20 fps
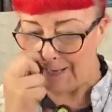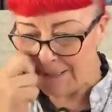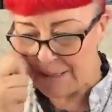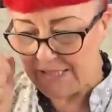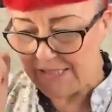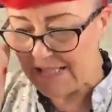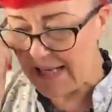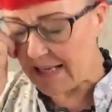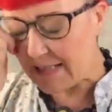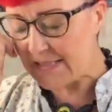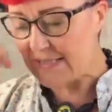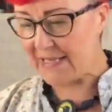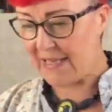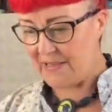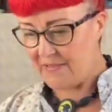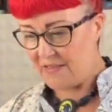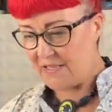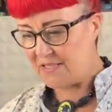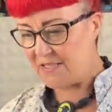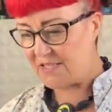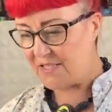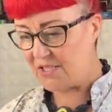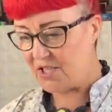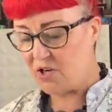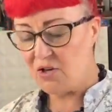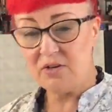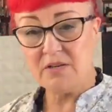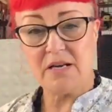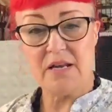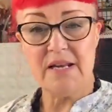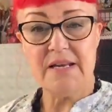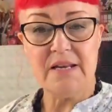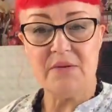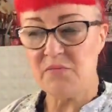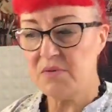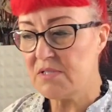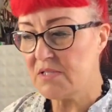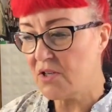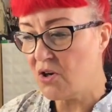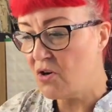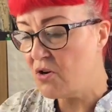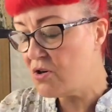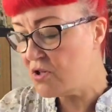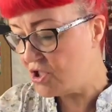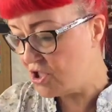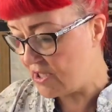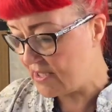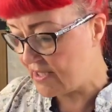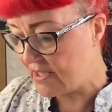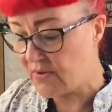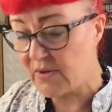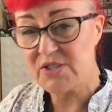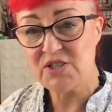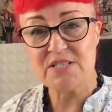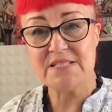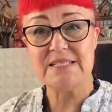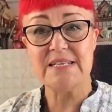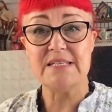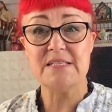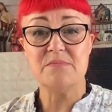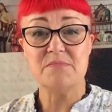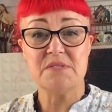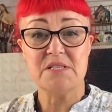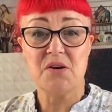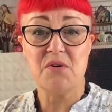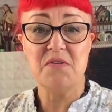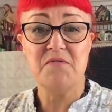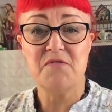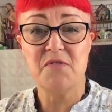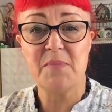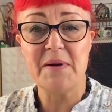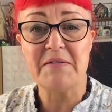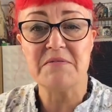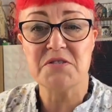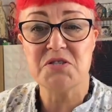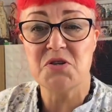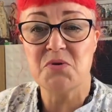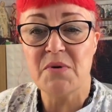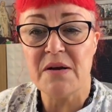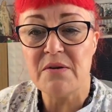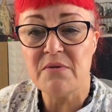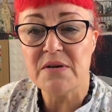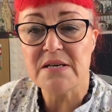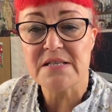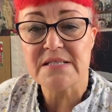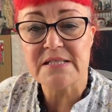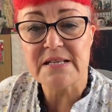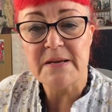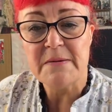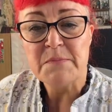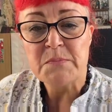and sat in the sun, and it was gorgeous. So I just did some sewing for about 2 hours.